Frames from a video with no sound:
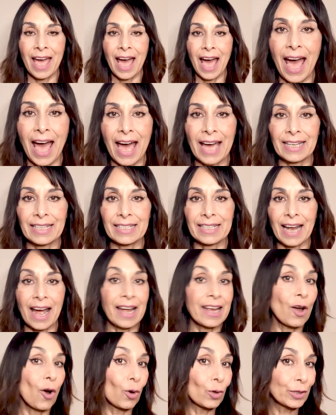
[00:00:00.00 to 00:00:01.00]
and
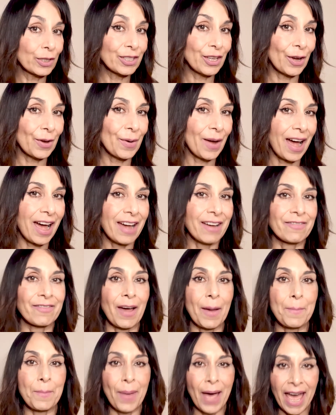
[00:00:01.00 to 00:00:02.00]
I also have
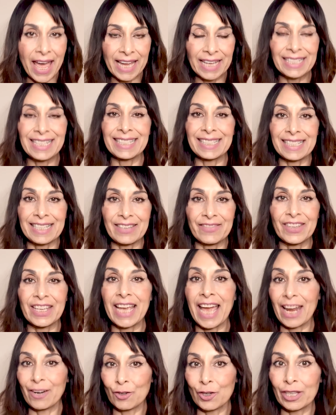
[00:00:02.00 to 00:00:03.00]
a paid
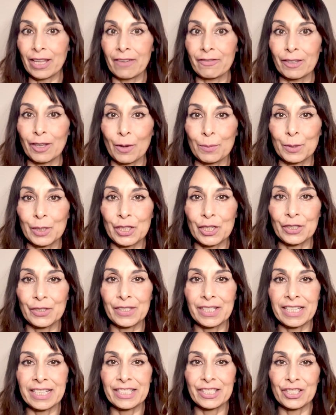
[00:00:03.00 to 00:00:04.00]
TV entry-level
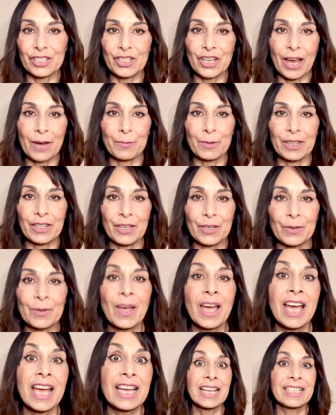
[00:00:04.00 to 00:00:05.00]
opportunity to share with
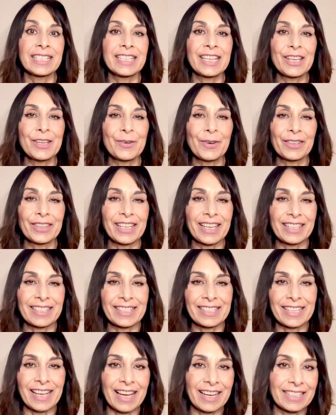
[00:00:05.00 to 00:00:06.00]
you. See you on the
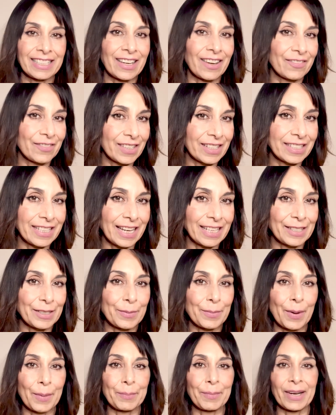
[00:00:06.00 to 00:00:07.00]
other side of the
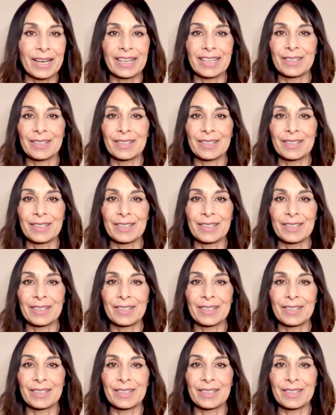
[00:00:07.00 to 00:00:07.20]
title bumper.